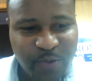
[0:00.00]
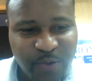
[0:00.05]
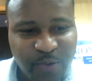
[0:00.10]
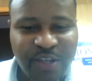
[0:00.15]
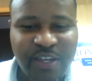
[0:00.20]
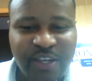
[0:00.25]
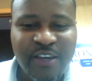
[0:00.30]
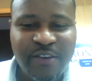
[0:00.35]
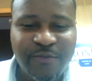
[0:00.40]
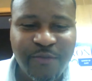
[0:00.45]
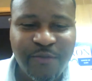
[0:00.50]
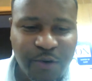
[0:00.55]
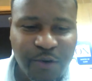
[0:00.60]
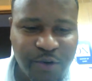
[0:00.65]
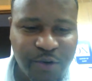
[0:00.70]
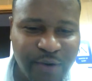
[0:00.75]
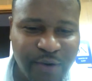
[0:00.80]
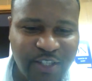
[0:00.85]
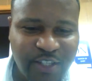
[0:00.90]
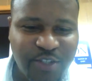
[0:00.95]
We did
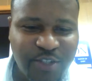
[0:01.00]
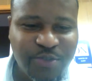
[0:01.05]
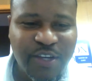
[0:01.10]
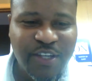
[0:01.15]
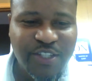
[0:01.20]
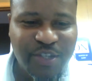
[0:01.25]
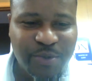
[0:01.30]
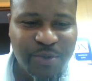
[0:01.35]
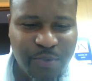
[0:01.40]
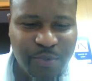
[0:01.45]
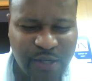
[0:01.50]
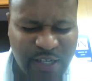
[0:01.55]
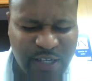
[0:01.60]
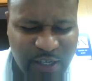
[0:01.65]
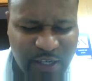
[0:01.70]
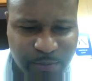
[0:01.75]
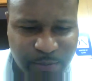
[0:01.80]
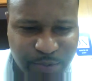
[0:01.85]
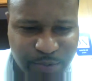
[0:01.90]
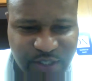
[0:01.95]
voter registration.
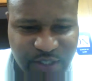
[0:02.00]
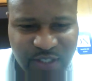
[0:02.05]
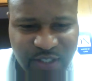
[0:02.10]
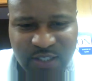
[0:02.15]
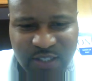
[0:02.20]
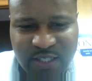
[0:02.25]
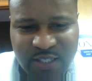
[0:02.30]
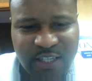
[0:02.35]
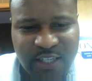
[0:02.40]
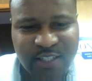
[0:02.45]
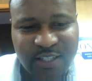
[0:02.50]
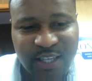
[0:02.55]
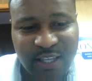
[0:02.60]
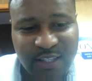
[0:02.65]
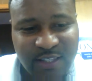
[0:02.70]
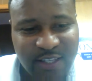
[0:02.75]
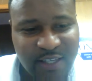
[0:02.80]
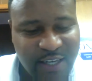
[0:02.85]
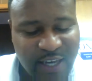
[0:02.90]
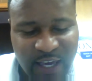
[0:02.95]
We did a presentation.
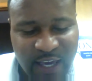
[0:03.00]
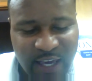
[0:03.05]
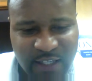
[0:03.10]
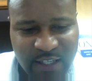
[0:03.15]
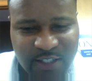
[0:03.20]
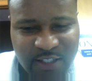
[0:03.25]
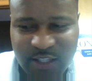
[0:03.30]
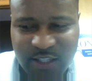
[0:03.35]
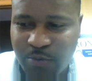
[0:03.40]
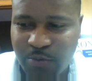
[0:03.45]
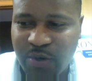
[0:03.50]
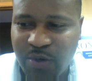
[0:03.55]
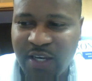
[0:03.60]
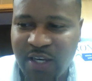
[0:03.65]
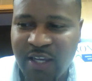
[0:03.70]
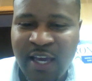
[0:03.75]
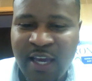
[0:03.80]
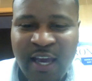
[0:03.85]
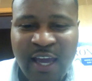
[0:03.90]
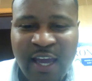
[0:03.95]
They did excellent
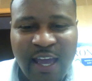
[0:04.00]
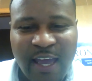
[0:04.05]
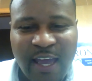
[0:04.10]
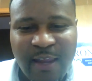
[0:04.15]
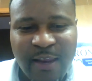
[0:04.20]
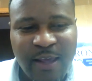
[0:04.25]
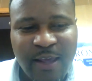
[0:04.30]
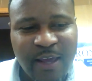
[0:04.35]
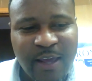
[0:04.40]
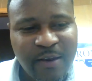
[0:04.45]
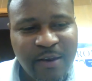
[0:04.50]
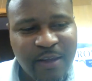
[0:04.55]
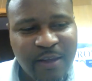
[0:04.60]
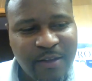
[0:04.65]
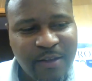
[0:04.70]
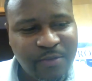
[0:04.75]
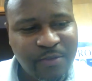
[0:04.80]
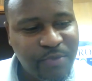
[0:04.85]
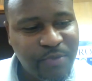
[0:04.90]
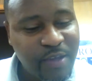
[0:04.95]
with it.
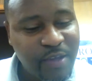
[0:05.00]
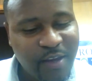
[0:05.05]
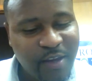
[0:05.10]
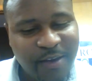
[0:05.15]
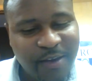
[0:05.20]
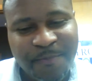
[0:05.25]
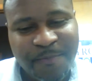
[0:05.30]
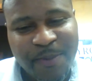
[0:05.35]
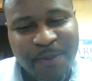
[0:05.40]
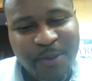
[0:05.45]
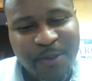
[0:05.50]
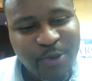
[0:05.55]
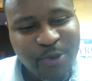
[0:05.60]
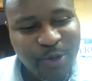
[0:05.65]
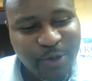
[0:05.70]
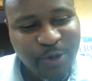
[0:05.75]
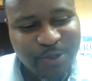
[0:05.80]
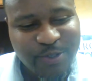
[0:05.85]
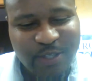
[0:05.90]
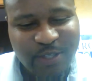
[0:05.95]
And you
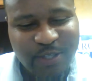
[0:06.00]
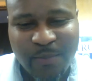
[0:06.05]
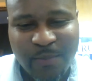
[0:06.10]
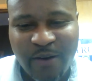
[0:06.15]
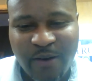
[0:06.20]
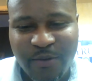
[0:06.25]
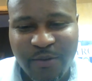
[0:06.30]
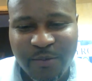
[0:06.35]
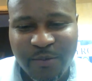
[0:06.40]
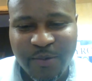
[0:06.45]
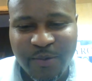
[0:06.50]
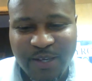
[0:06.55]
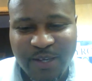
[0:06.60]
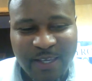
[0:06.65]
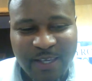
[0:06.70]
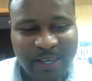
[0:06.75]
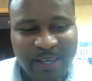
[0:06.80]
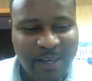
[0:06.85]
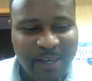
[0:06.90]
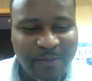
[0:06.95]
know, some of them,
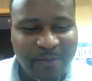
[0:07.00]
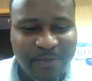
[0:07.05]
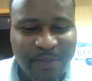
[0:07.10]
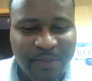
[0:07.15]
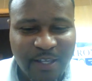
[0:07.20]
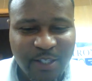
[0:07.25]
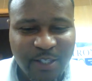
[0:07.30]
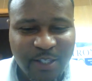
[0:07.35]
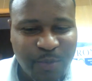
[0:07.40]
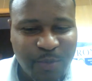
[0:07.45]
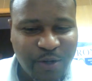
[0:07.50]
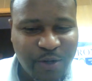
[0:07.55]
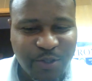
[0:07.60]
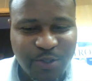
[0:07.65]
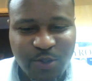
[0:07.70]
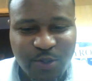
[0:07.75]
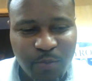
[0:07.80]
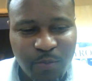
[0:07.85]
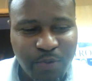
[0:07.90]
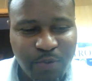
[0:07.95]
again, they spirit
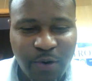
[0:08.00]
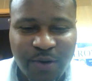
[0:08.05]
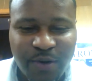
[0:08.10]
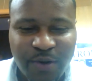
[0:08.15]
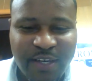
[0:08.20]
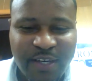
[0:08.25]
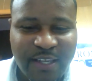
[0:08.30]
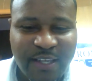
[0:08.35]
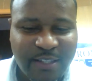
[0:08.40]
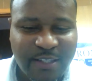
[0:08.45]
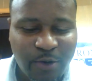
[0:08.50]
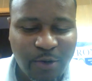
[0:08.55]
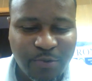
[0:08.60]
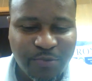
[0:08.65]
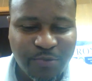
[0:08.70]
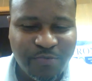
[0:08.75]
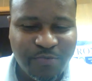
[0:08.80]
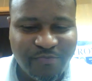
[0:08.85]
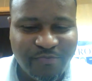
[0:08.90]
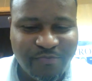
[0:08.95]
so broken, they don't